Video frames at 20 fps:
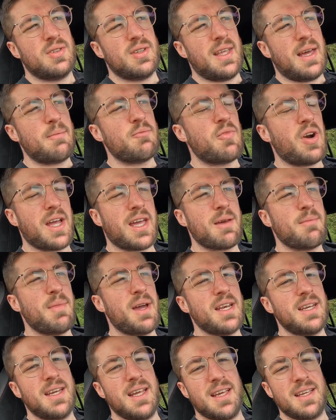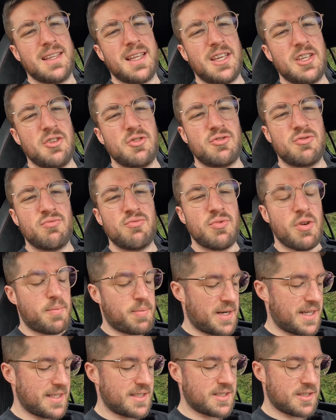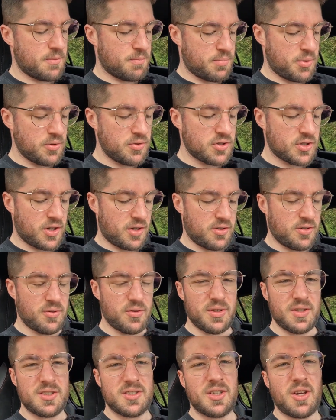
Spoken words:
them recommending that you replace the boost solenoid.